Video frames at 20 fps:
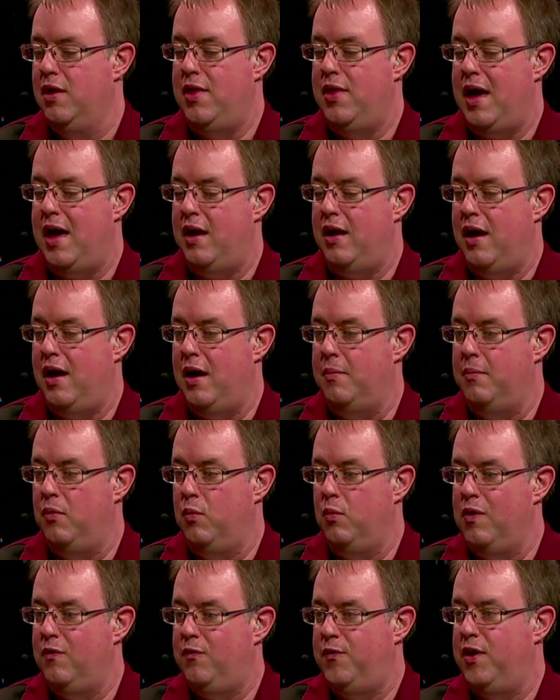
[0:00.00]
that
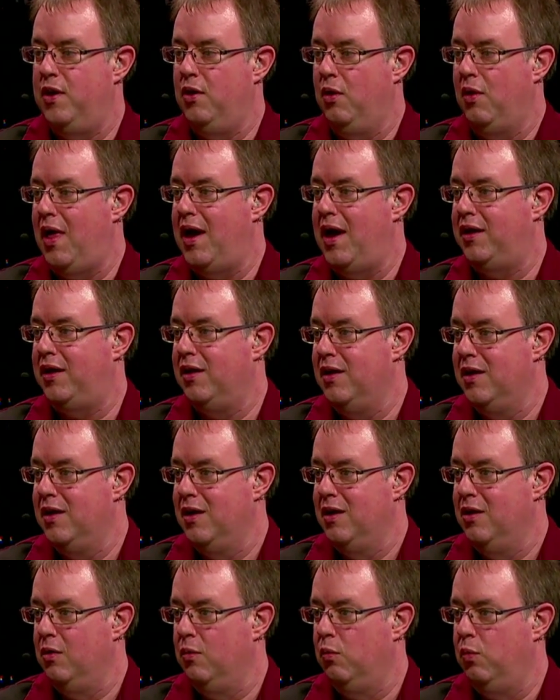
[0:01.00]
we feel like
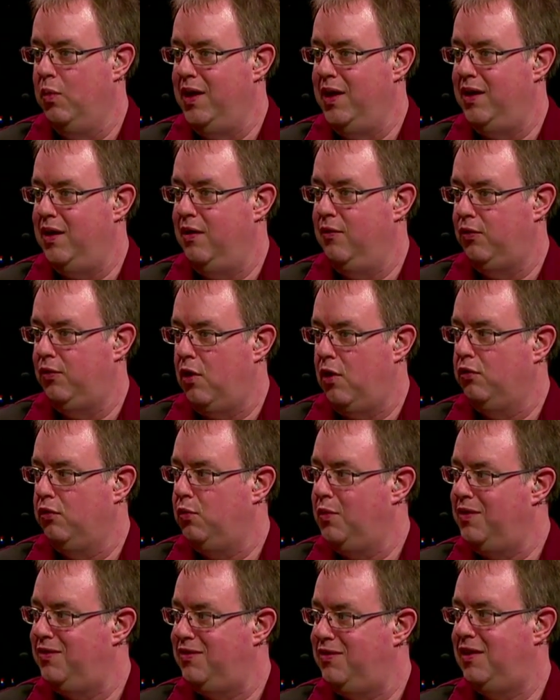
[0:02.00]
as long
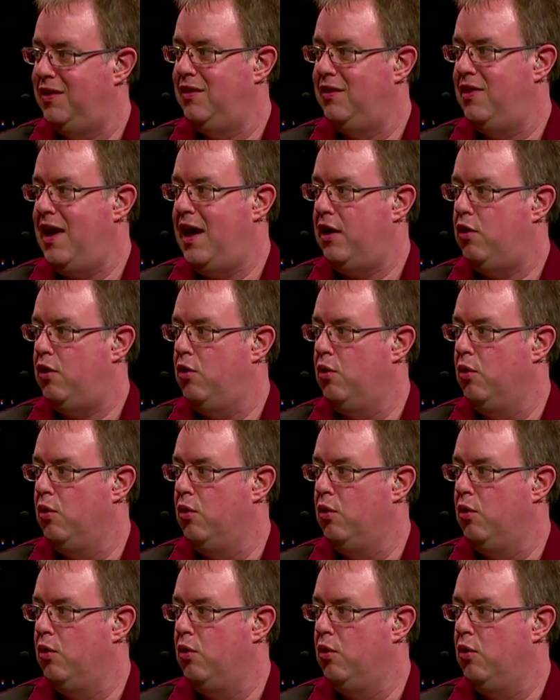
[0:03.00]
as we stick to that